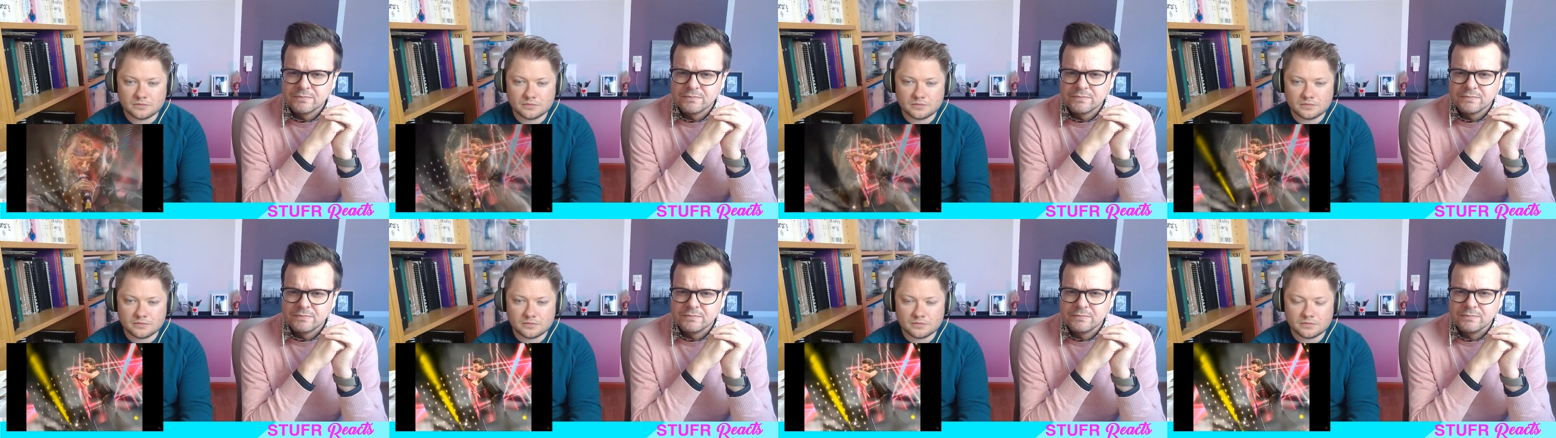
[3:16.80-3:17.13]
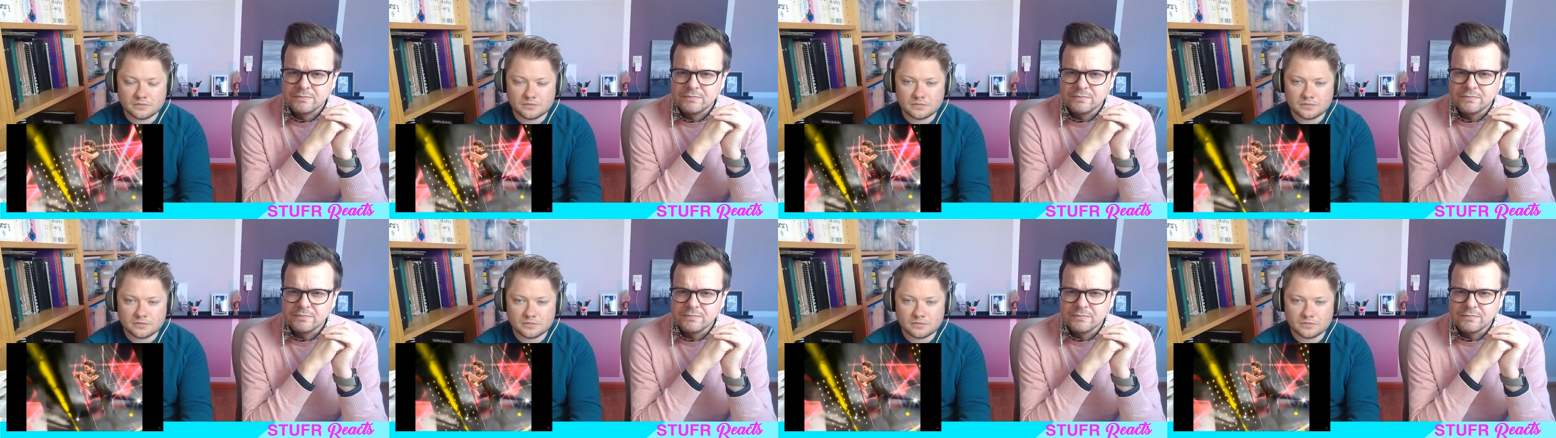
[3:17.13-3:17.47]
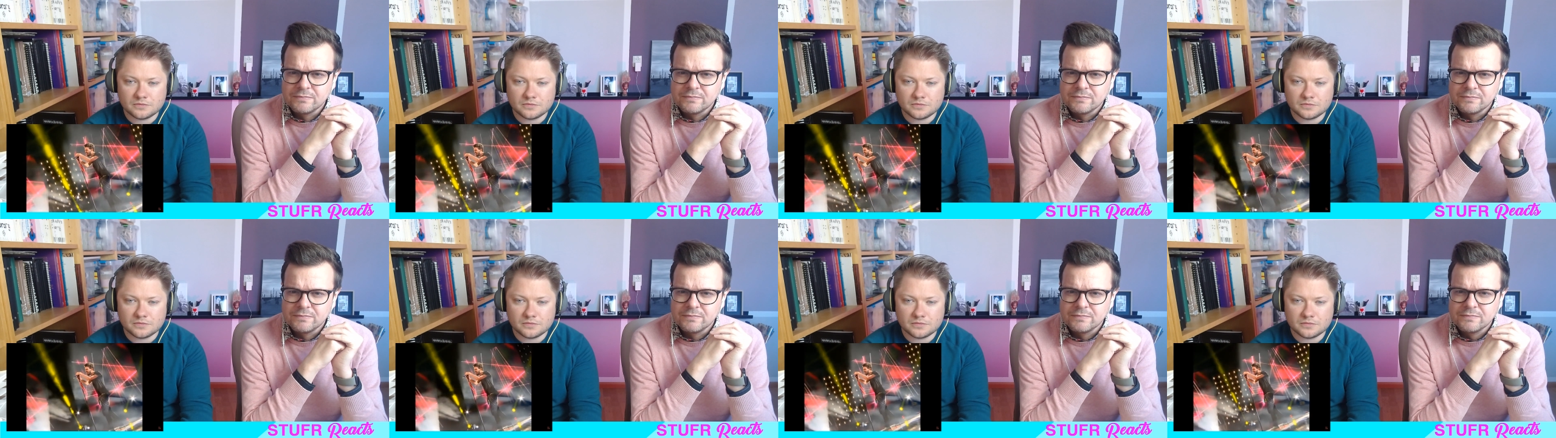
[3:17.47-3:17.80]

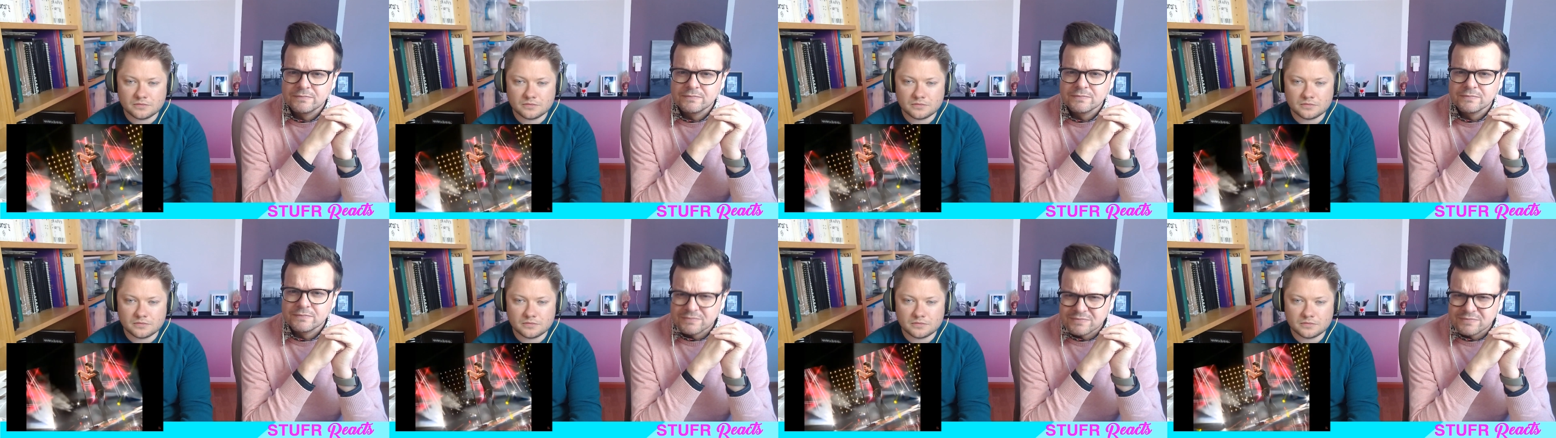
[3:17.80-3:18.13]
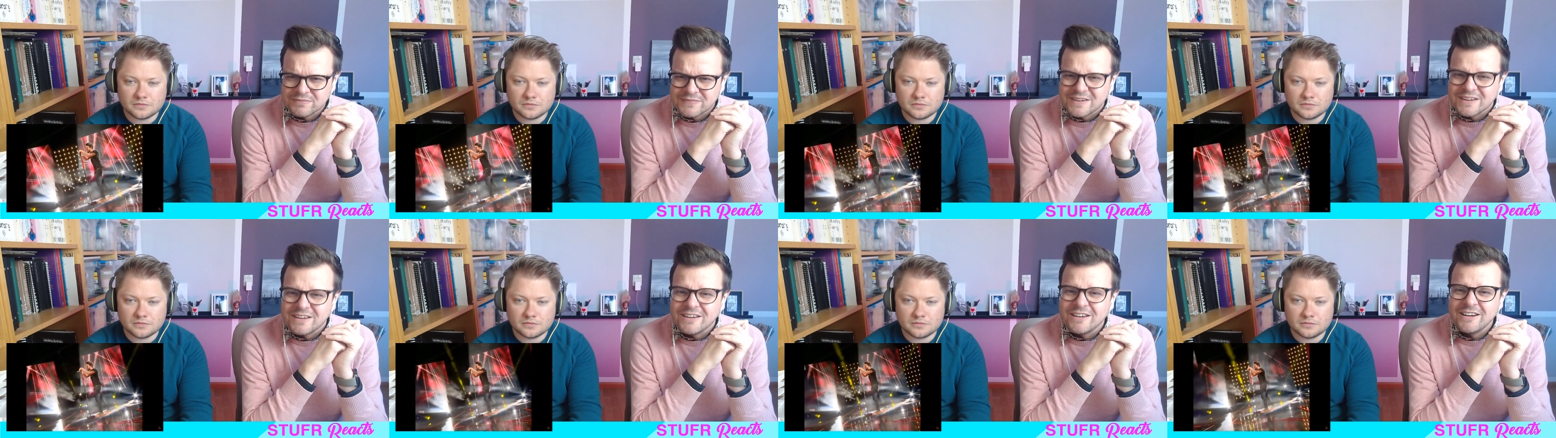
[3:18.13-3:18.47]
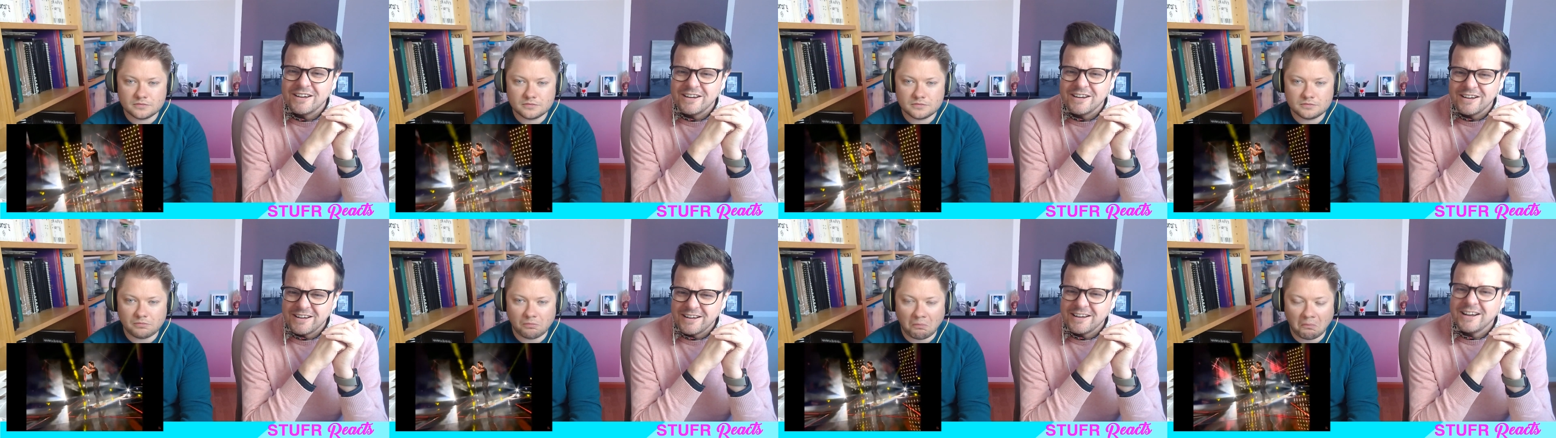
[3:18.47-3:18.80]

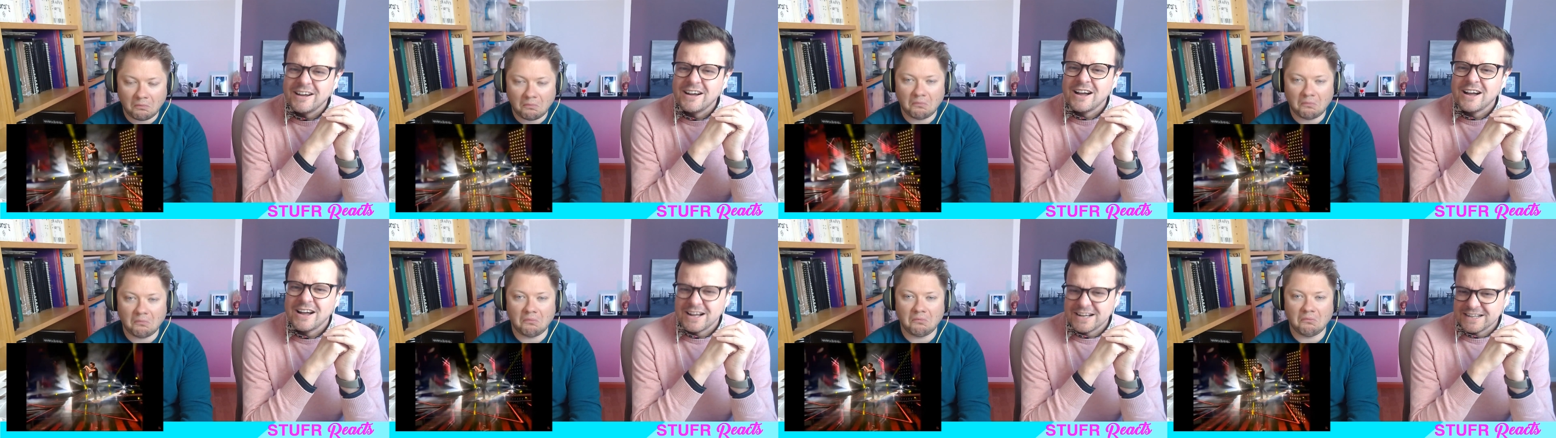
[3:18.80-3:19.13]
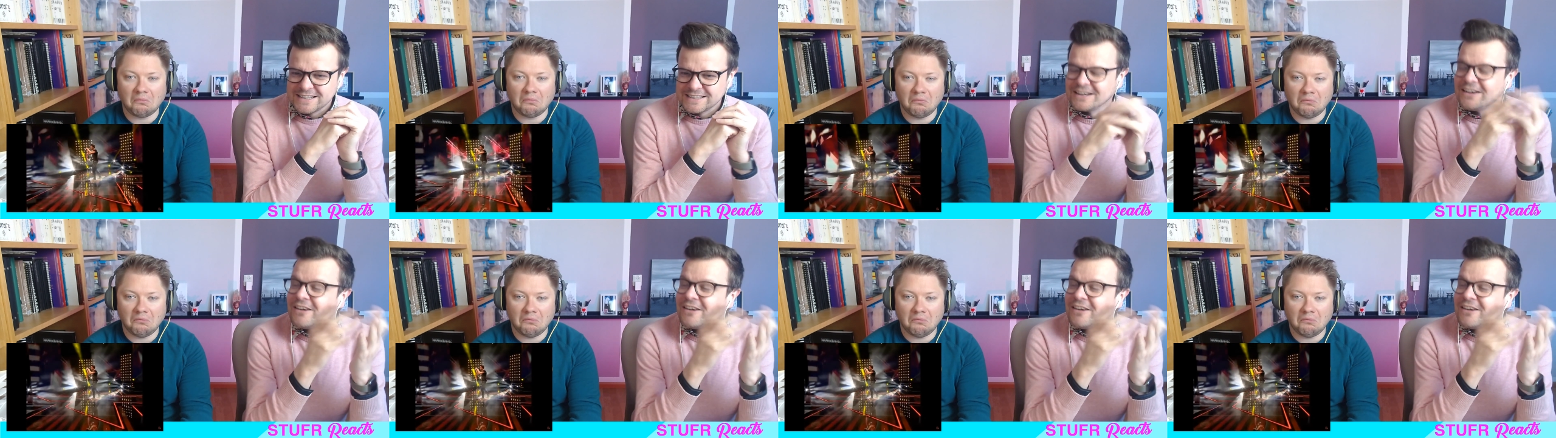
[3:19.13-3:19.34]
Nobody speaks.